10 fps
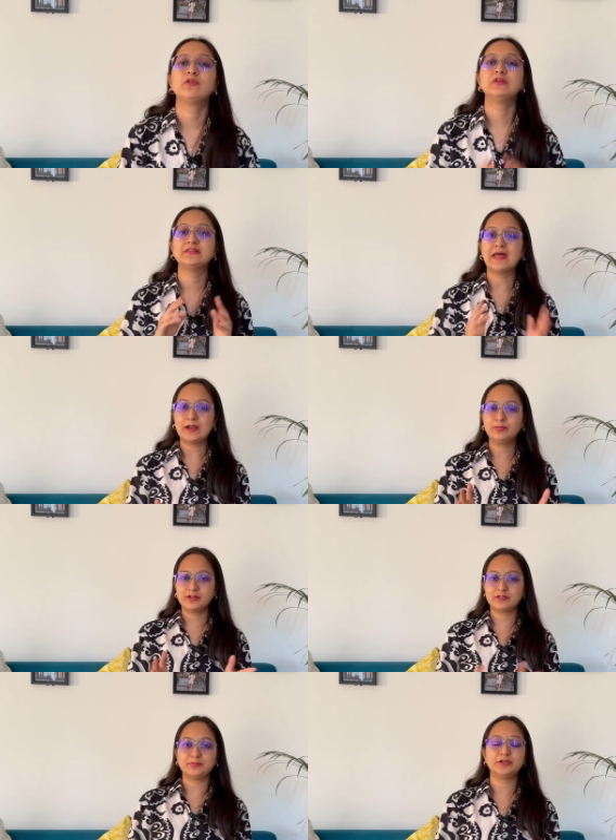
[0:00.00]
Well, that
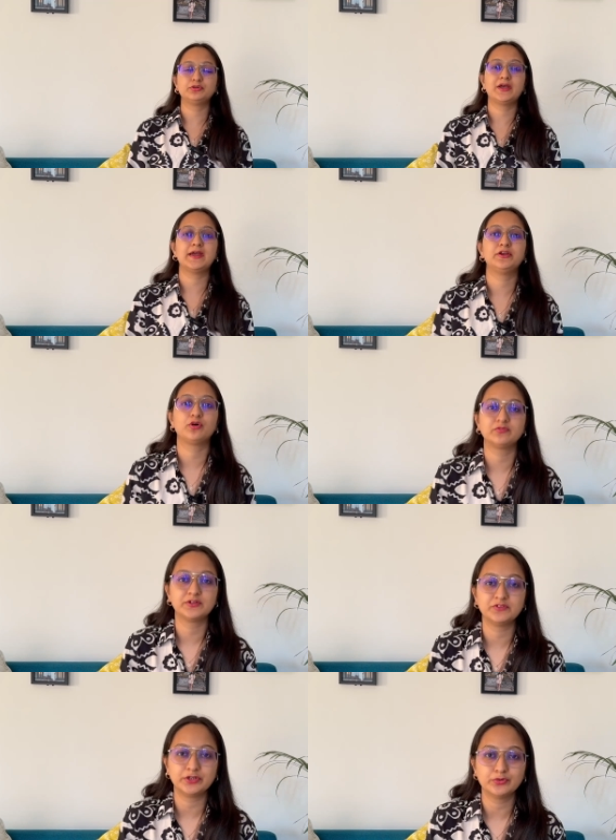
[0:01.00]
brings me to the end of
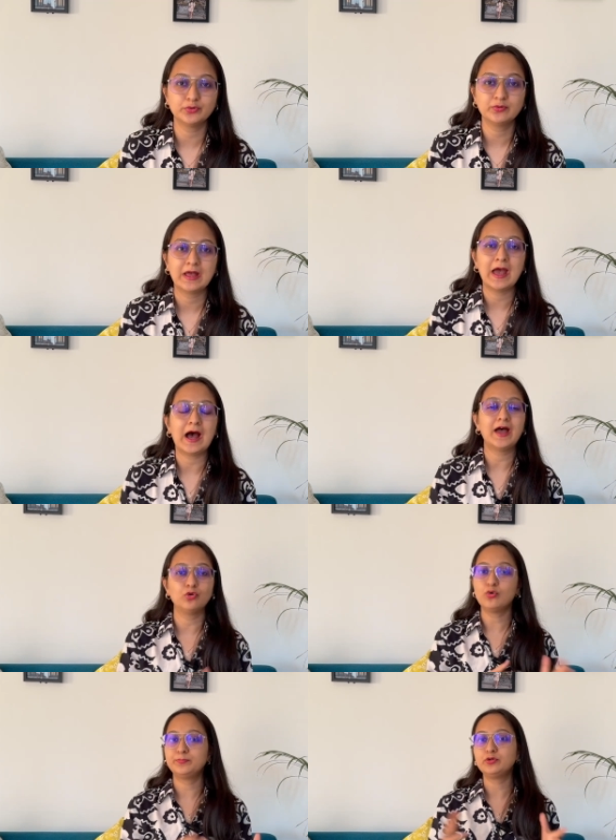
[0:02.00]
the video. I
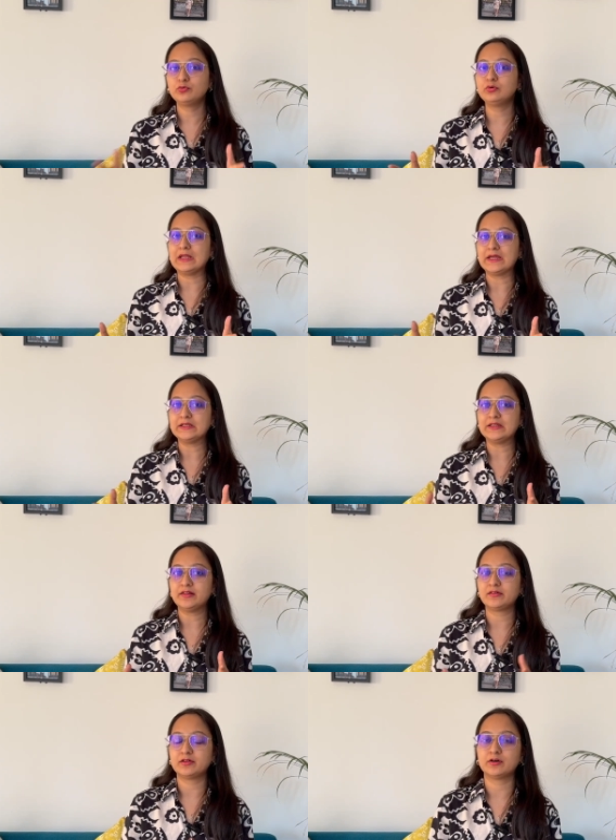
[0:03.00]
hope you like
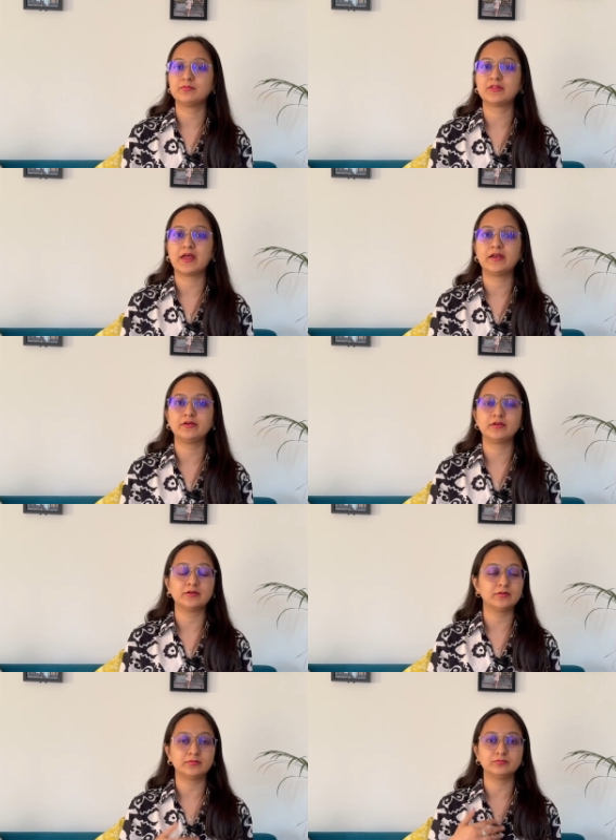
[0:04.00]
these terms and
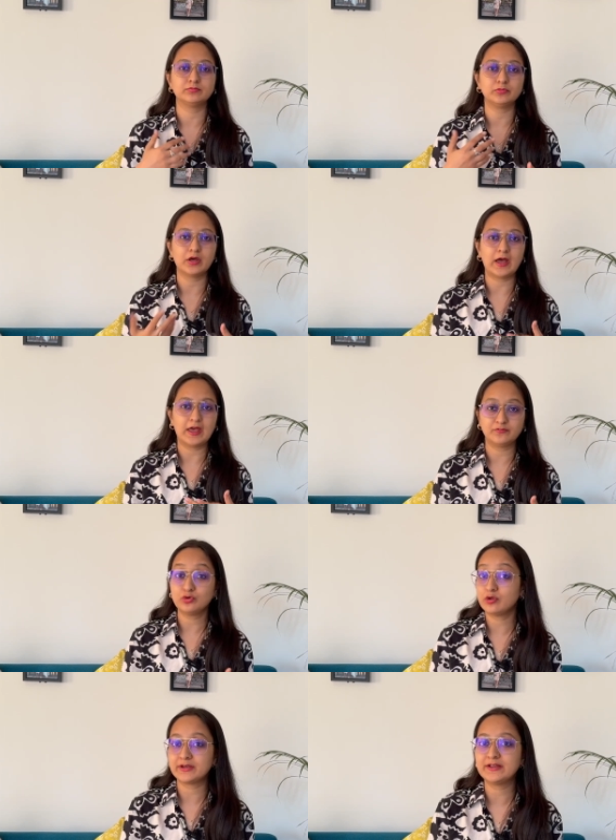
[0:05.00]
um, have
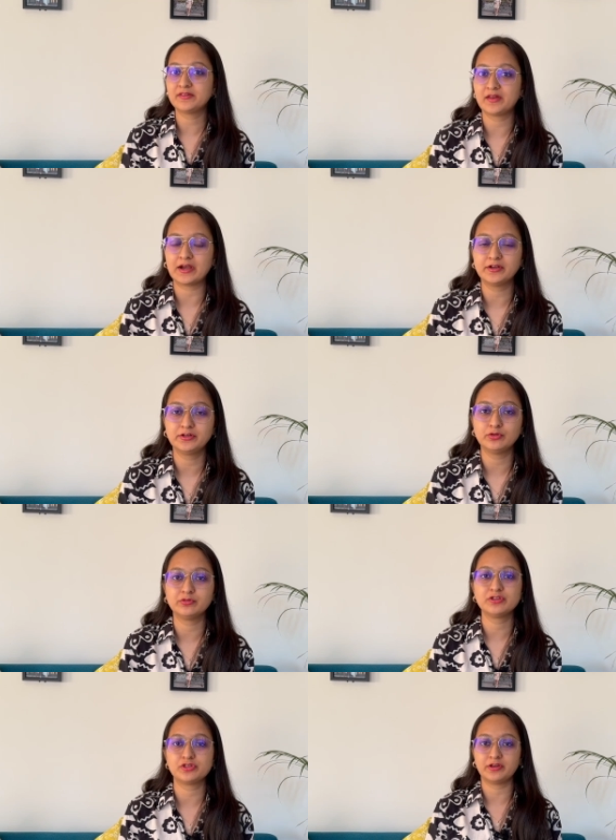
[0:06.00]
you already started
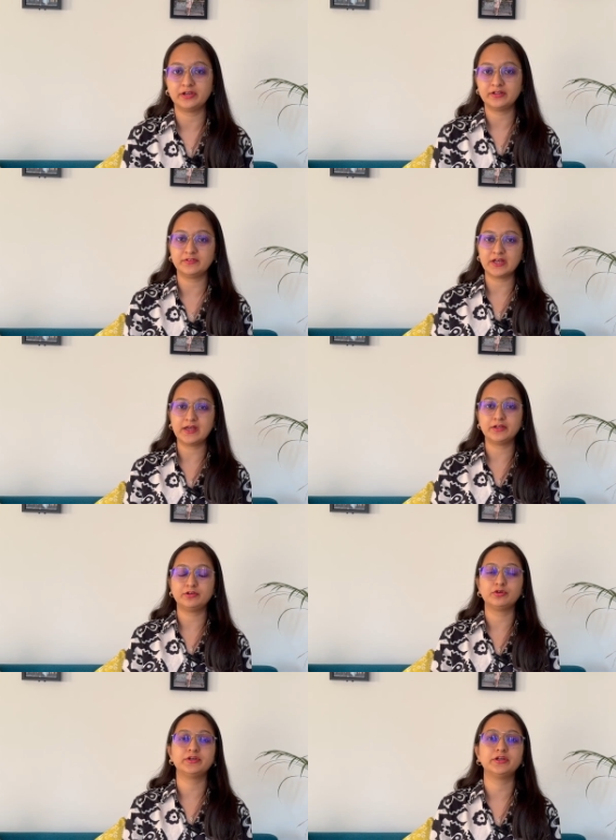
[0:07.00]
using generative AI in
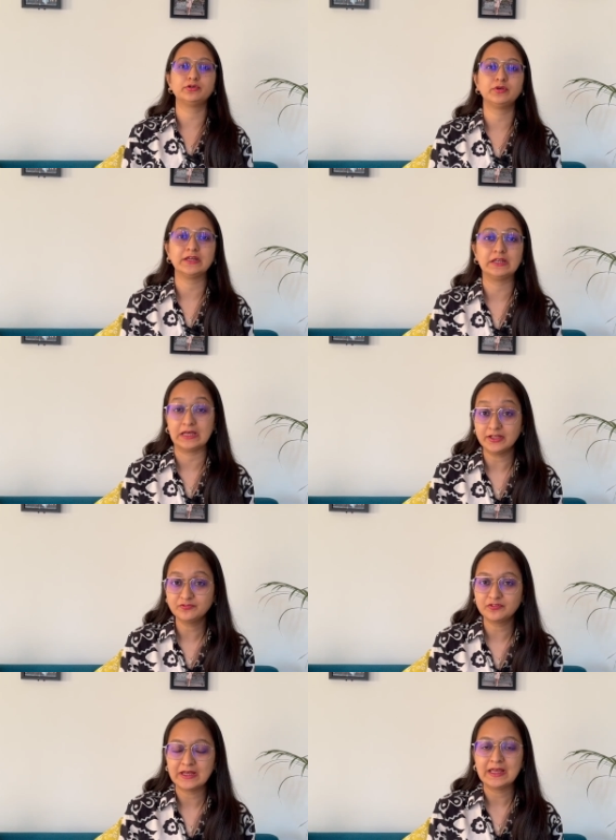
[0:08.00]
your day to day
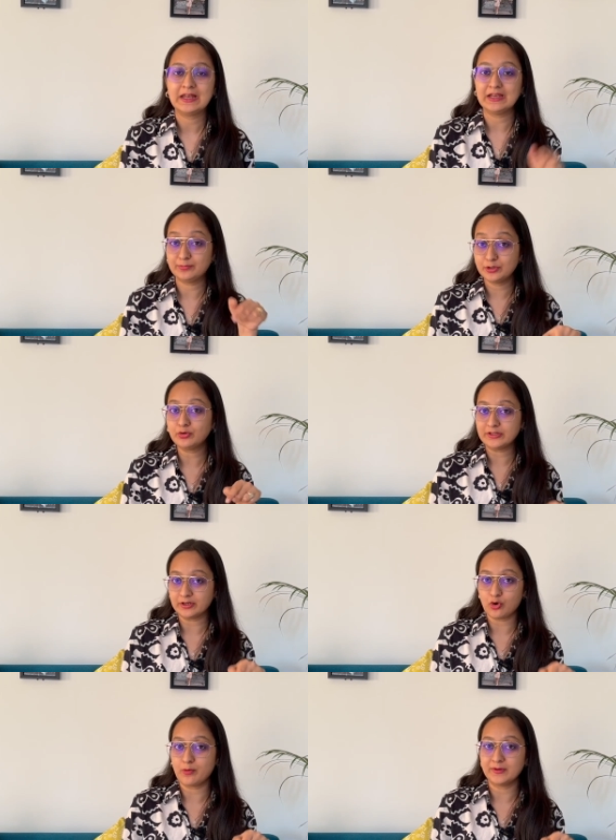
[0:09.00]
life? Let me know in the
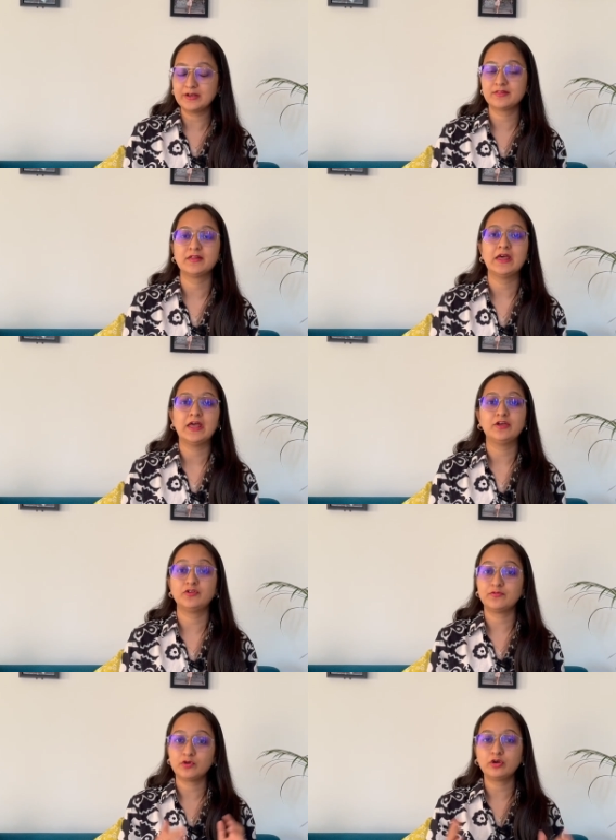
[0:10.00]
comments. If
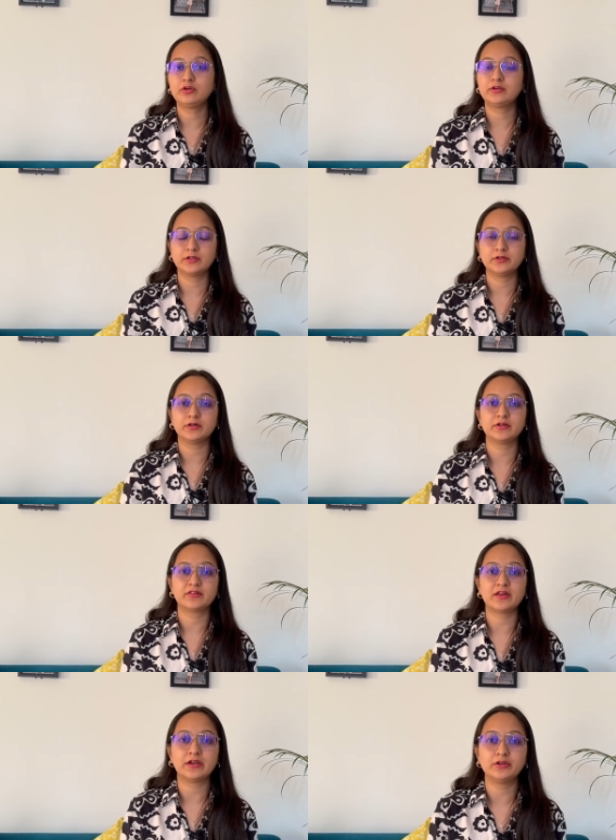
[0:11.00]
you have not uh,
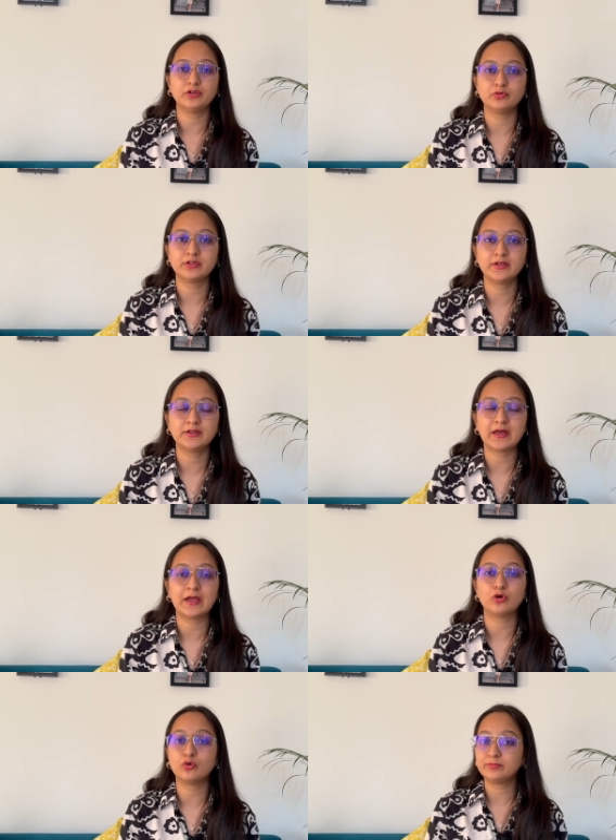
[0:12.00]
started using it,
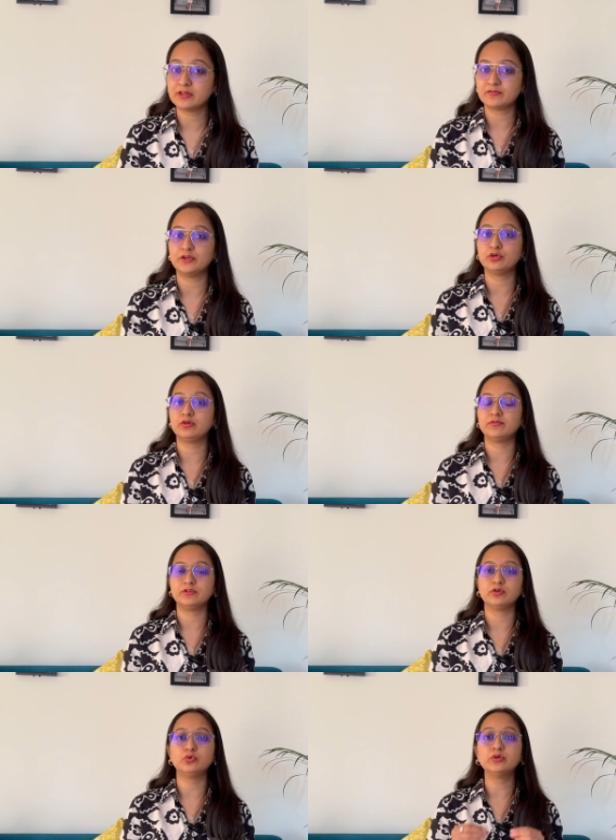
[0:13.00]
I hope this video gives
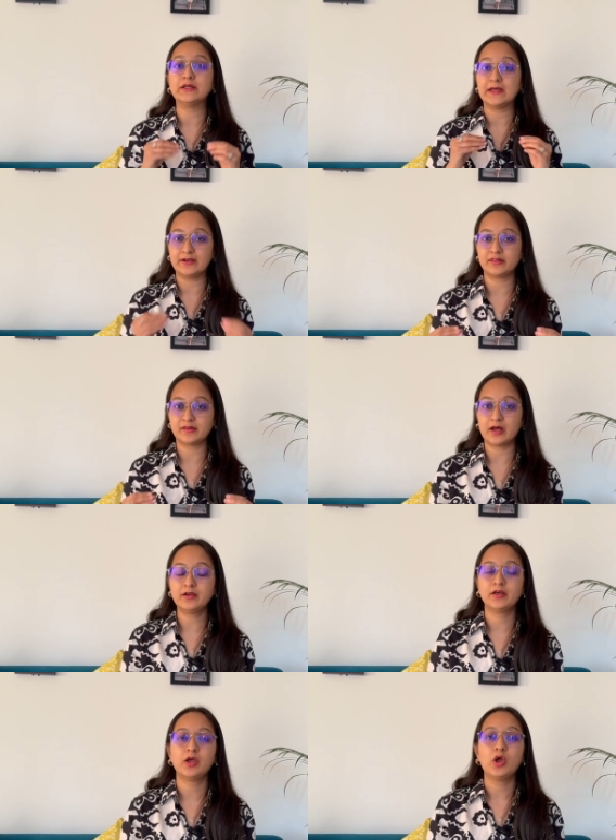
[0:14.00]
you a good head start.